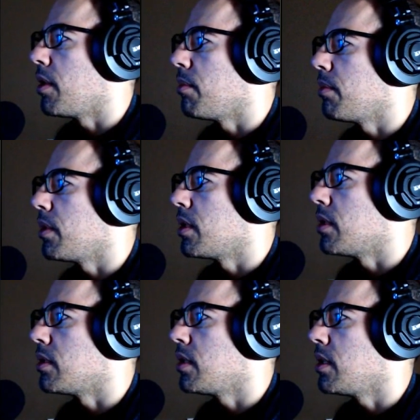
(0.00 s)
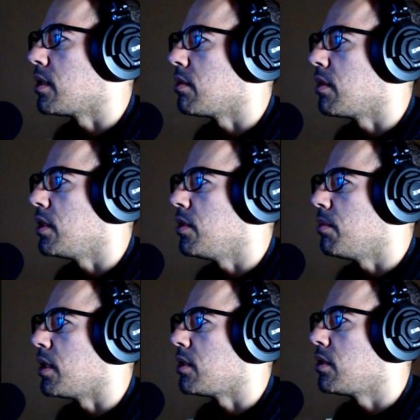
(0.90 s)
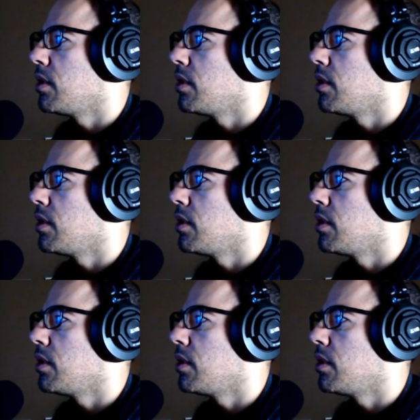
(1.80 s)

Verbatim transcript: because he doesn't really do much.